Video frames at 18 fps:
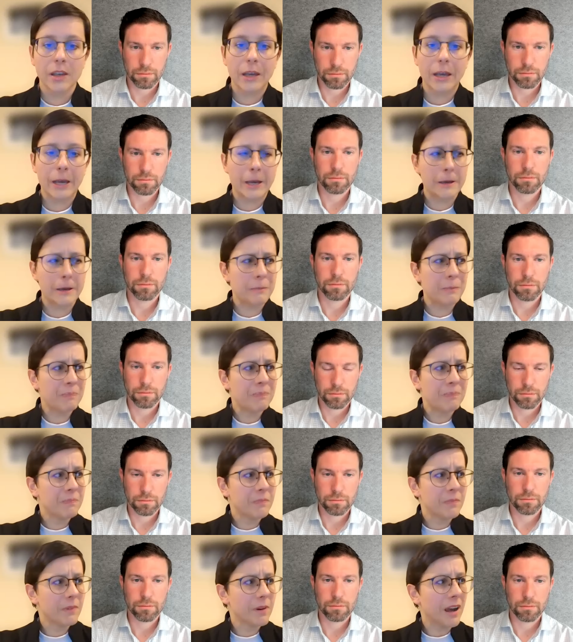Speaker 1: And
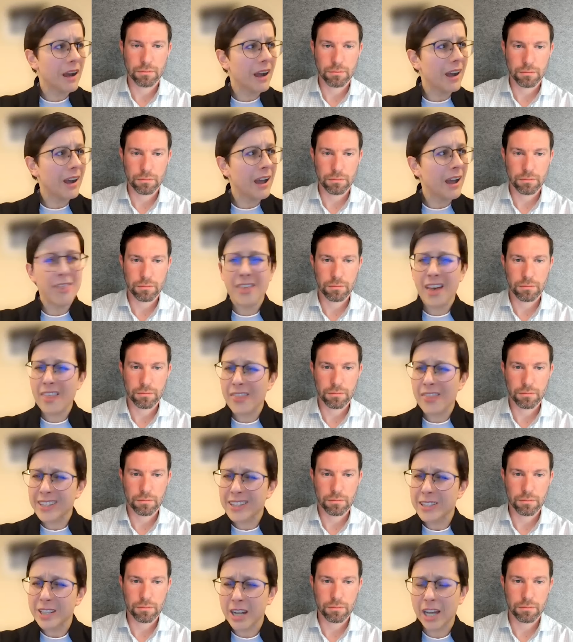then
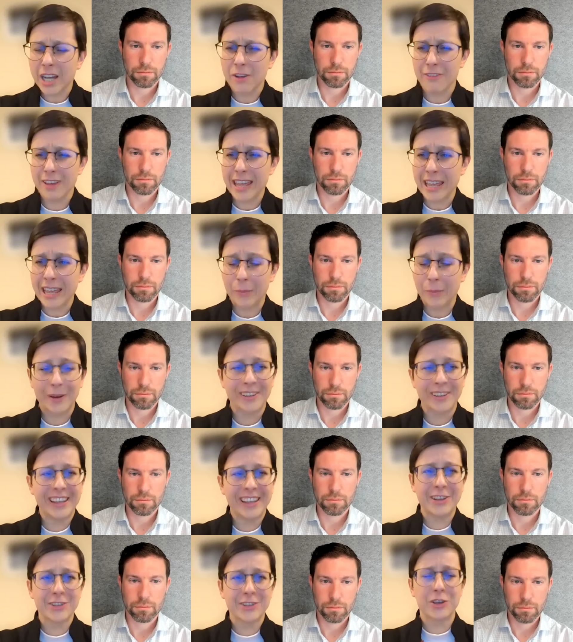that's kind of it. But,
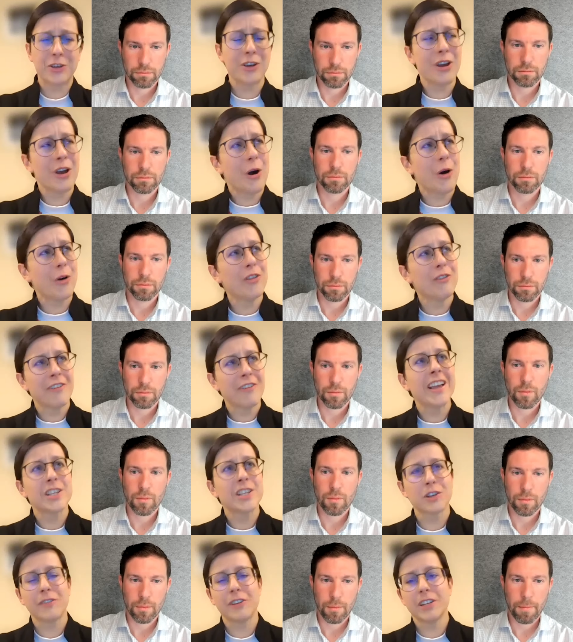so on the
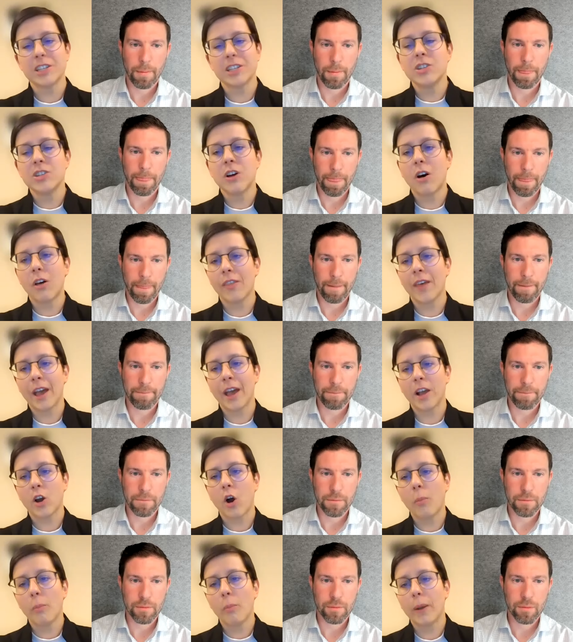face of it, it's not that
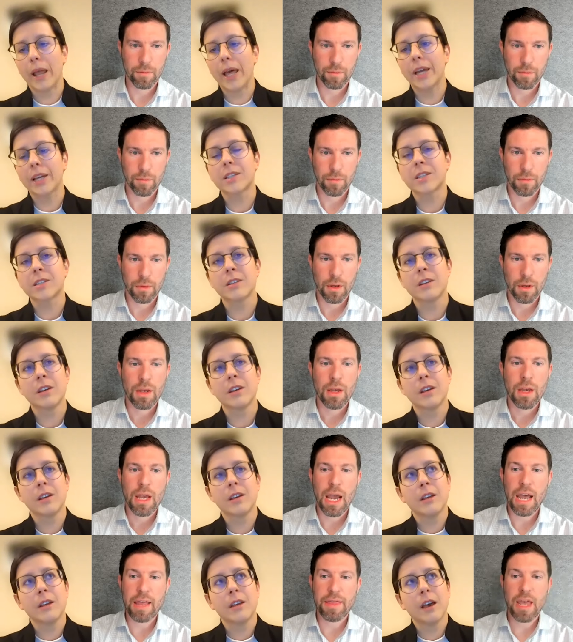complex.
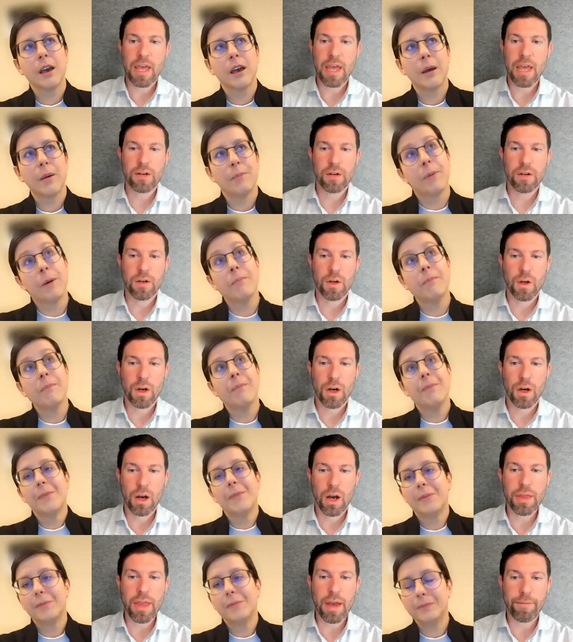
Speaker 2: And then
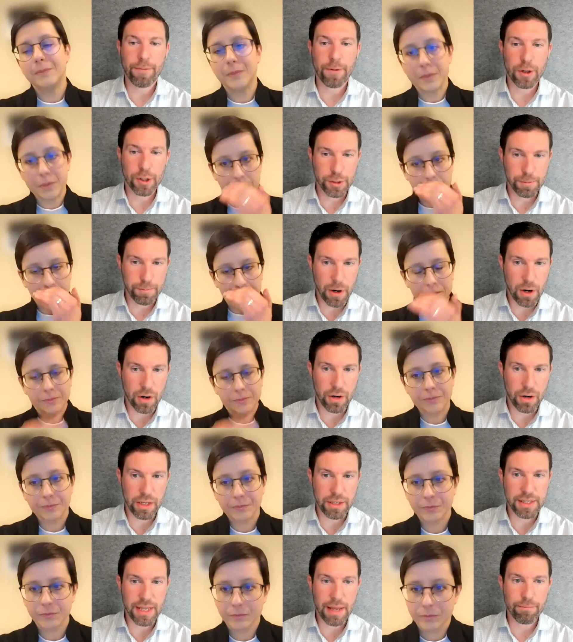on that first
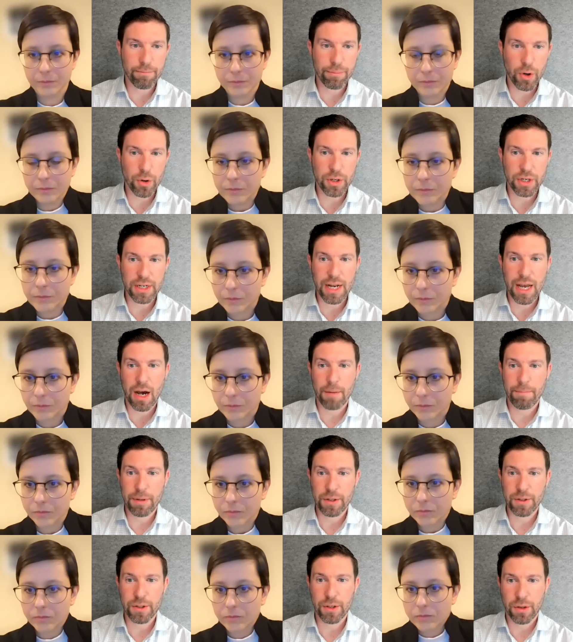part, it's then broken
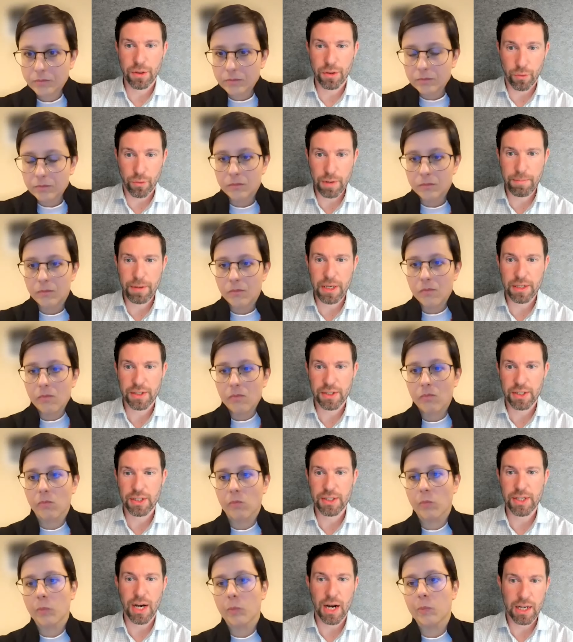up into three
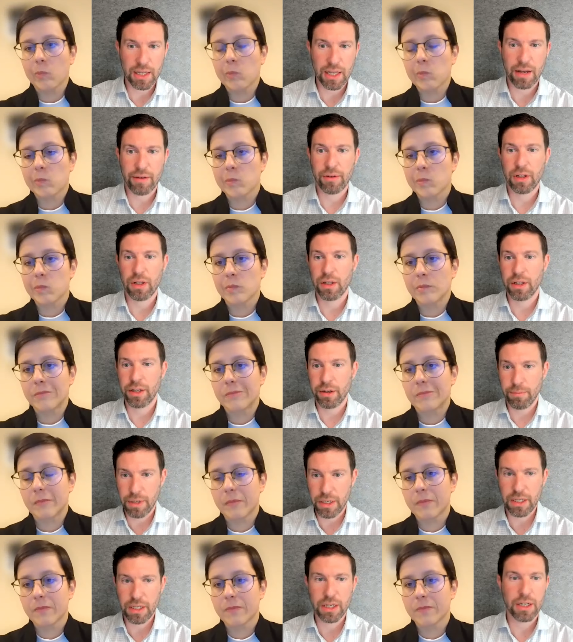pieces: high level,
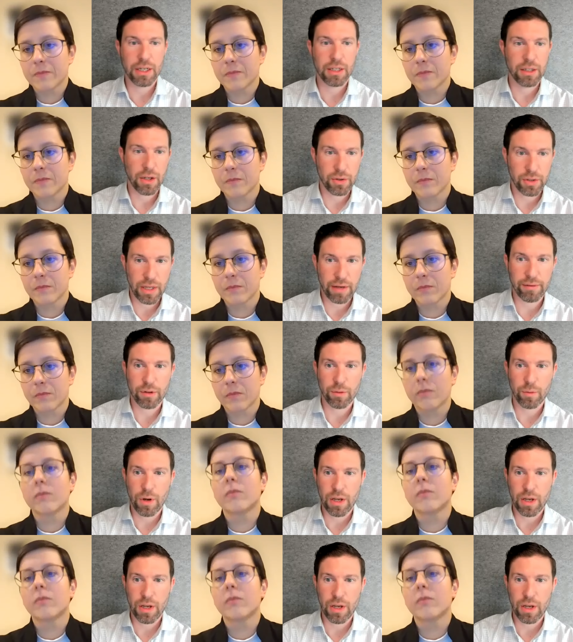intermediate, low level